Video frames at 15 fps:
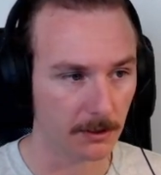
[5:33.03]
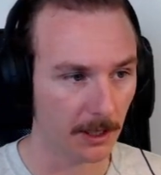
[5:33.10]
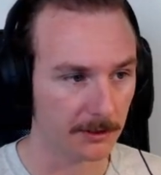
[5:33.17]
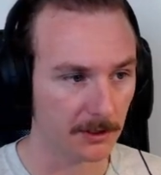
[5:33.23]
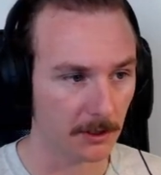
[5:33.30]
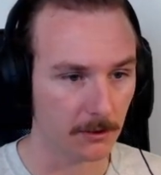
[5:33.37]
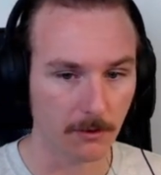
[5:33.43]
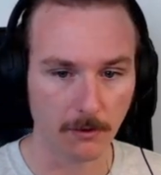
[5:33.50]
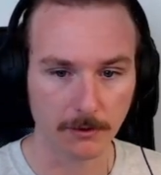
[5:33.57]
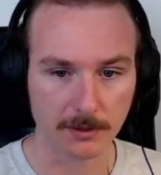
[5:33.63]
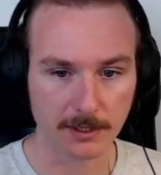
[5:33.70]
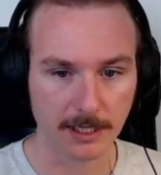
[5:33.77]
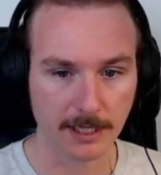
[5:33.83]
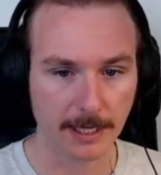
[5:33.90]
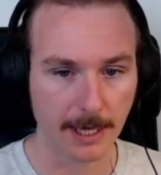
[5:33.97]
our goal, is
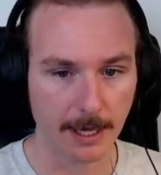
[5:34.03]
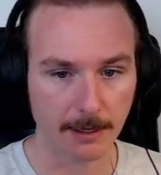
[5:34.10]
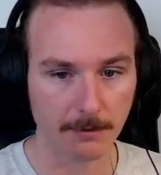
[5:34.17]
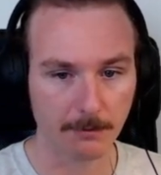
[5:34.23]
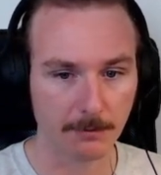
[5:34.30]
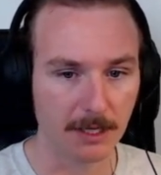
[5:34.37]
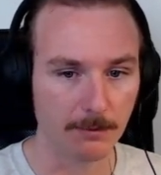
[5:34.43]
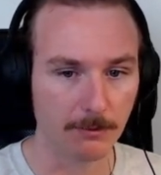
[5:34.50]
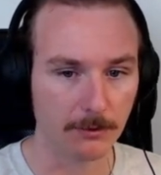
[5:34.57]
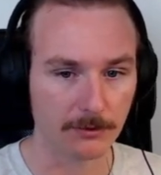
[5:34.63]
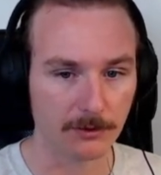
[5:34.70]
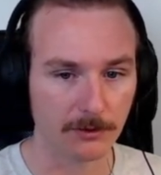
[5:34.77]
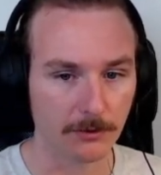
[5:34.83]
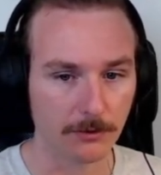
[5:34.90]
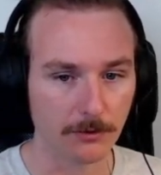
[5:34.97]
to get people
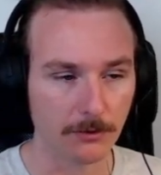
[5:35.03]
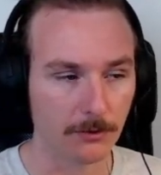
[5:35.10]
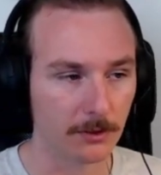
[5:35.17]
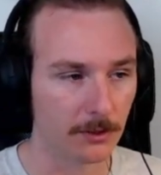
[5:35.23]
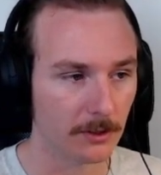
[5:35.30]
to